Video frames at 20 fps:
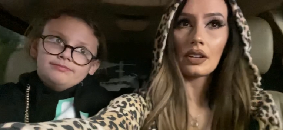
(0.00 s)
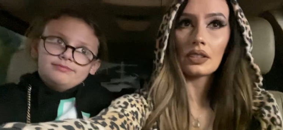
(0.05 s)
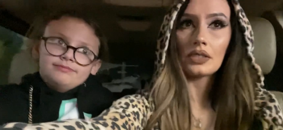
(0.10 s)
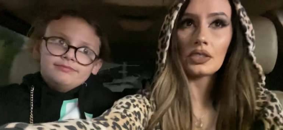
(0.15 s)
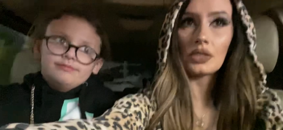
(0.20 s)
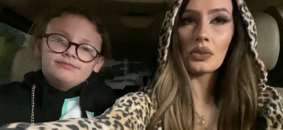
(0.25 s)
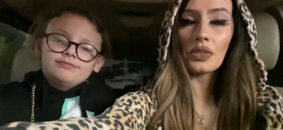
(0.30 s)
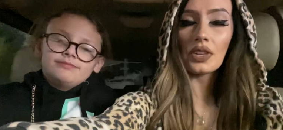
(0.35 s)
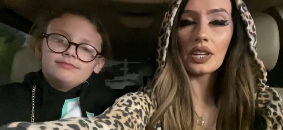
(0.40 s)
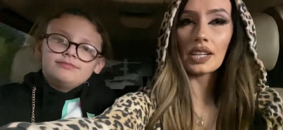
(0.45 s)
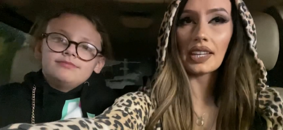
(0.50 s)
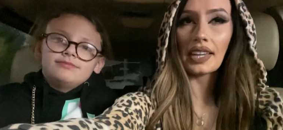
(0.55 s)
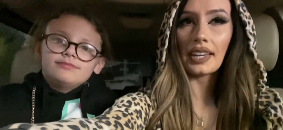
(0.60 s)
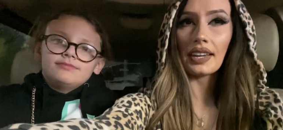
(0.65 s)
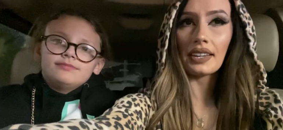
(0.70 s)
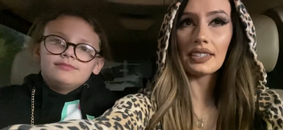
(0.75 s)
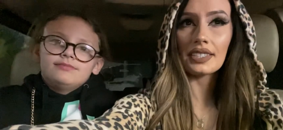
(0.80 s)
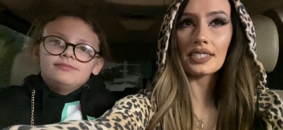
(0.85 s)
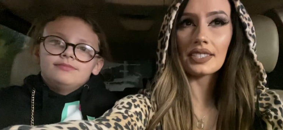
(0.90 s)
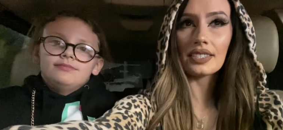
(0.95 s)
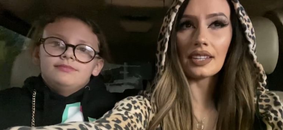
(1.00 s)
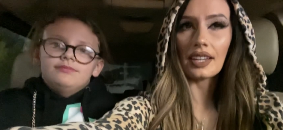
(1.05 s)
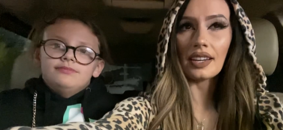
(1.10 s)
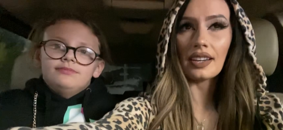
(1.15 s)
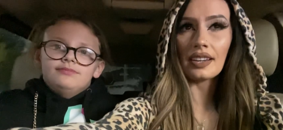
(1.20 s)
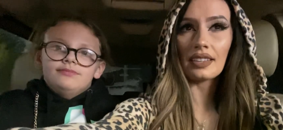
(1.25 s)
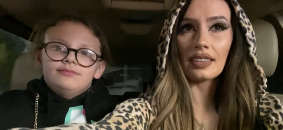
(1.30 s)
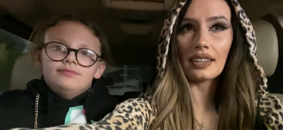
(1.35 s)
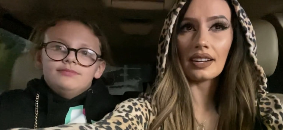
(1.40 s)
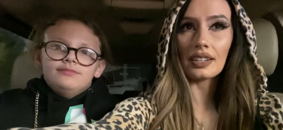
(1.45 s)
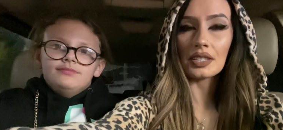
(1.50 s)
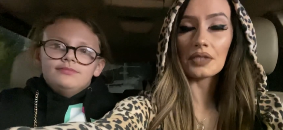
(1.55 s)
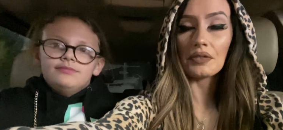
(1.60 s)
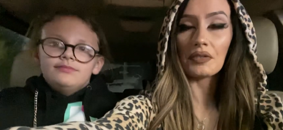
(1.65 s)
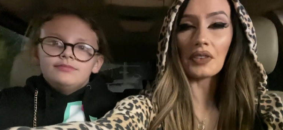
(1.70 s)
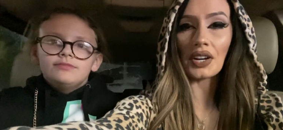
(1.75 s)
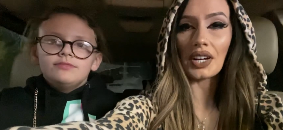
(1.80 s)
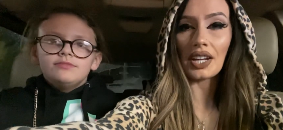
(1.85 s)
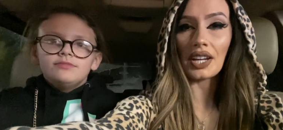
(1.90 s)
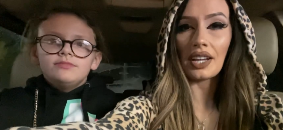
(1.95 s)
Speaker 1: Do you think kids think that it's
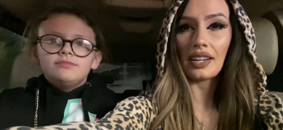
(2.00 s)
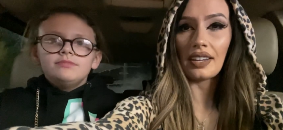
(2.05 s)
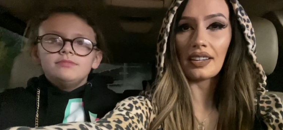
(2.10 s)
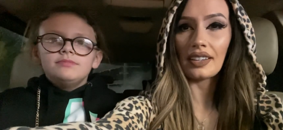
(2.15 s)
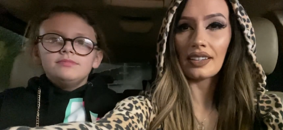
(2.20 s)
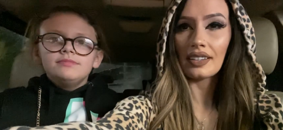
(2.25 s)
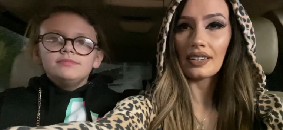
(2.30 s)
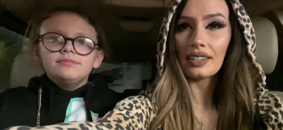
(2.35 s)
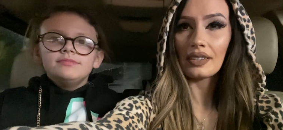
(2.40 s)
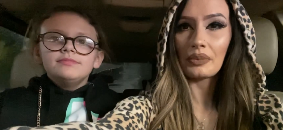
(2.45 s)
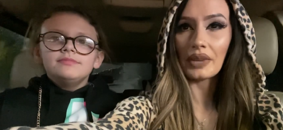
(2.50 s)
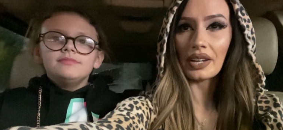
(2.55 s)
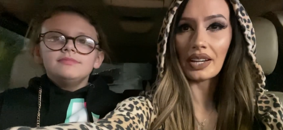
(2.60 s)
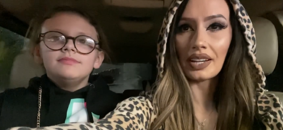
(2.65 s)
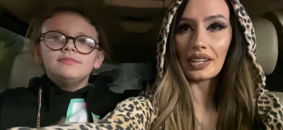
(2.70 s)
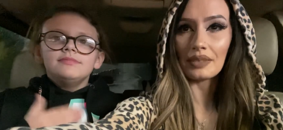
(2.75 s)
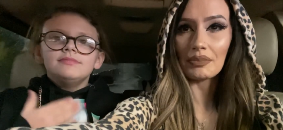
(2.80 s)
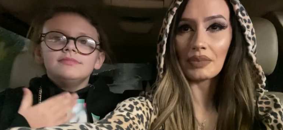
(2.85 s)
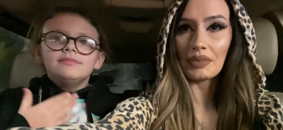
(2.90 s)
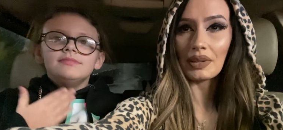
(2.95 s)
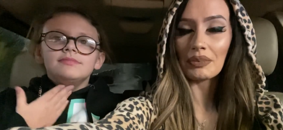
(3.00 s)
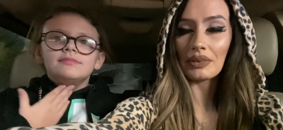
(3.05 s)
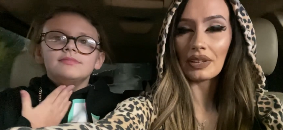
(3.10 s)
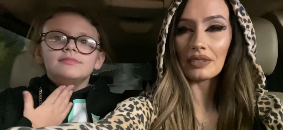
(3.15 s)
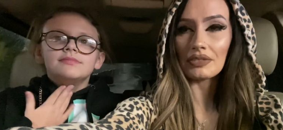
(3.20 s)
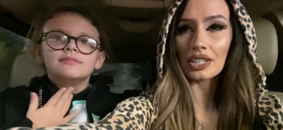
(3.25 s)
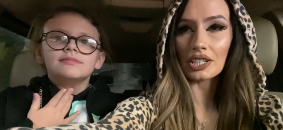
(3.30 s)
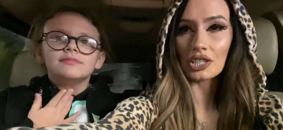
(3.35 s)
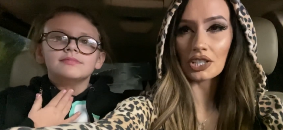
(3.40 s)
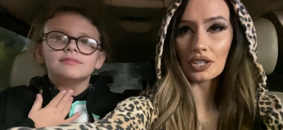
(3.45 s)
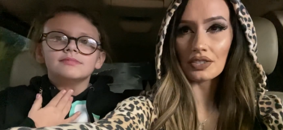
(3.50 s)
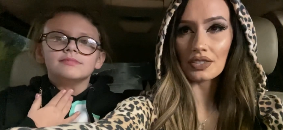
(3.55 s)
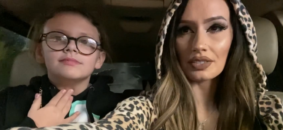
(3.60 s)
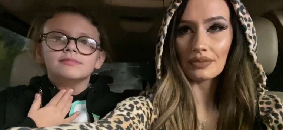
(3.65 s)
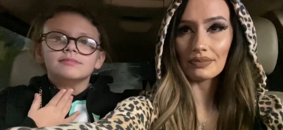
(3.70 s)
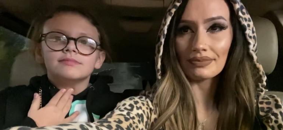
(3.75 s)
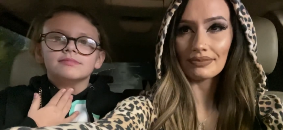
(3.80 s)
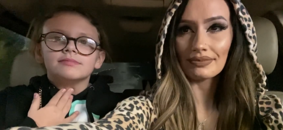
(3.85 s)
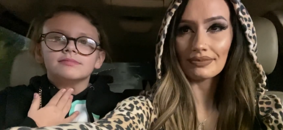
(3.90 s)
funny when people have dentures?